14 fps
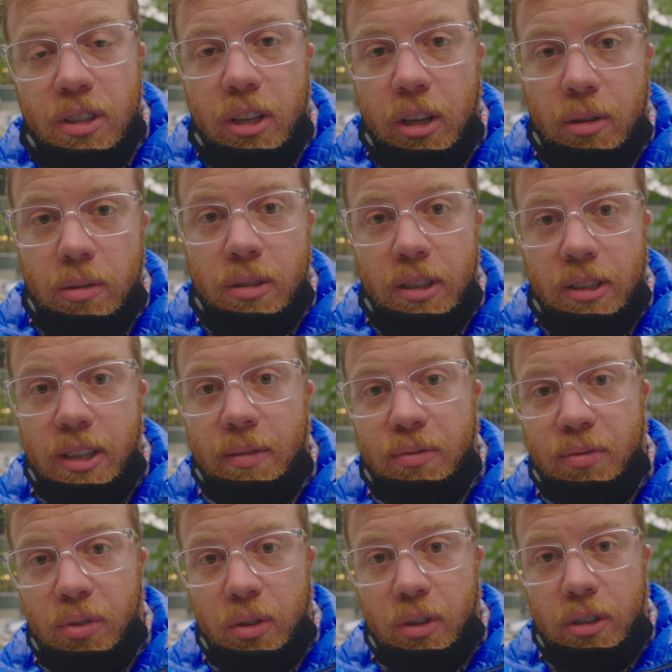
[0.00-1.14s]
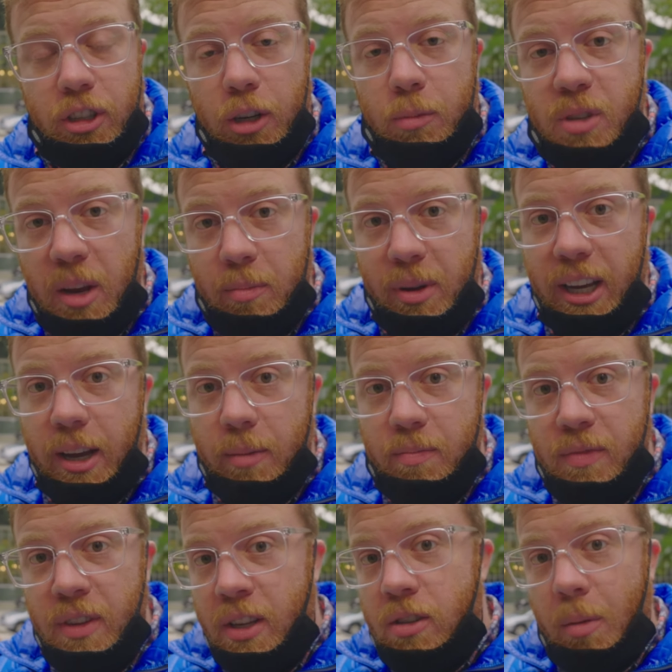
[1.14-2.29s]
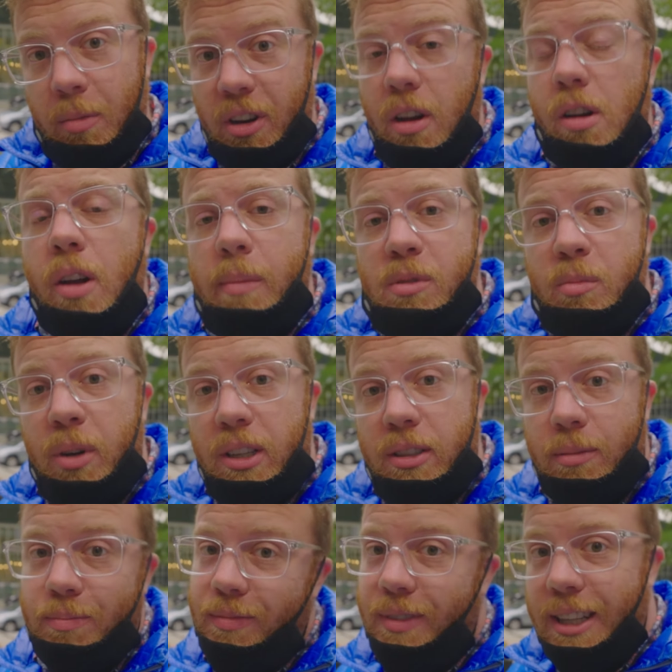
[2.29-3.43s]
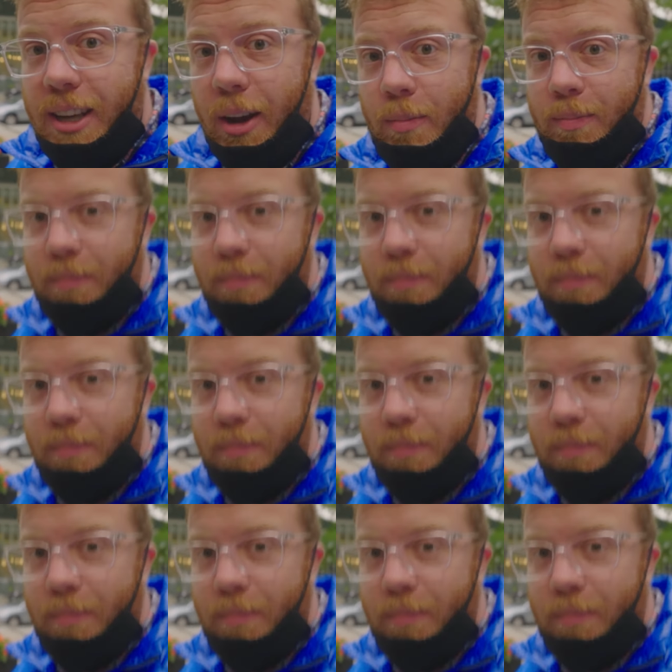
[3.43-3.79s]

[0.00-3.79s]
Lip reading: closed except for curbside pickup, so I'm gonna go grab some books. Let's go.